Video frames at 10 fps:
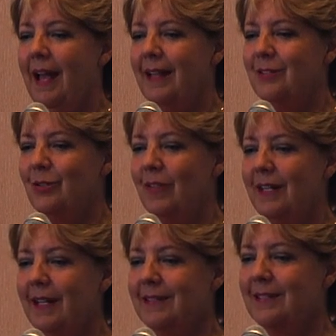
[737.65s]
And so the
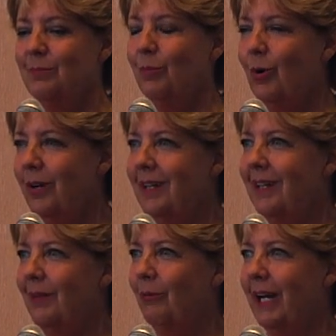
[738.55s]
next
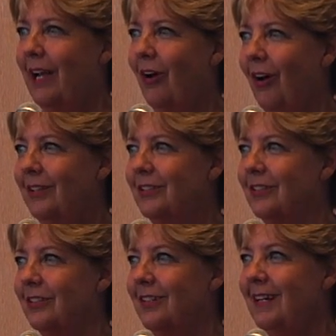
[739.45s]
morning when I called
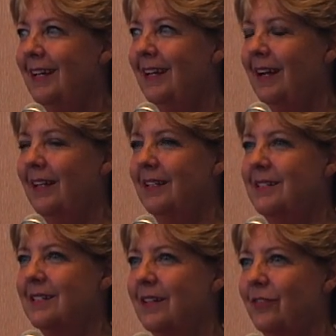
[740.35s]
her,
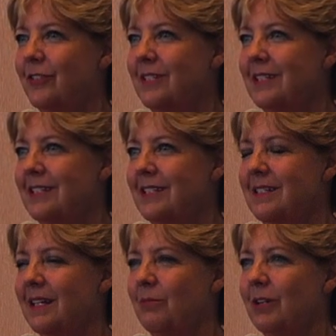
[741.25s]
Alyssa, the first thing she
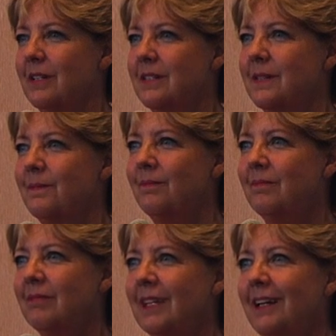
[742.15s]
said was,
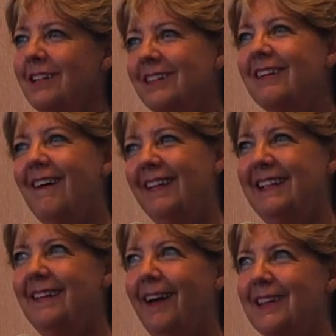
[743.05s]
are you
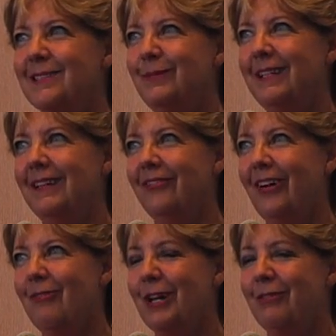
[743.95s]
calling to ask me if
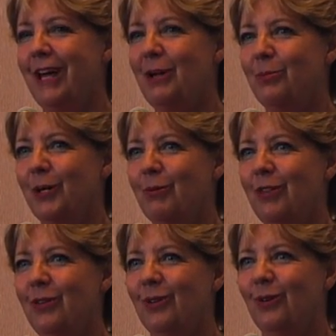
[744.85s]
I want to write a book
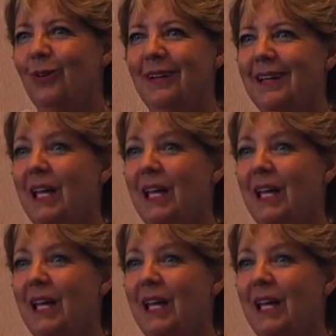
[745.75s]
with you?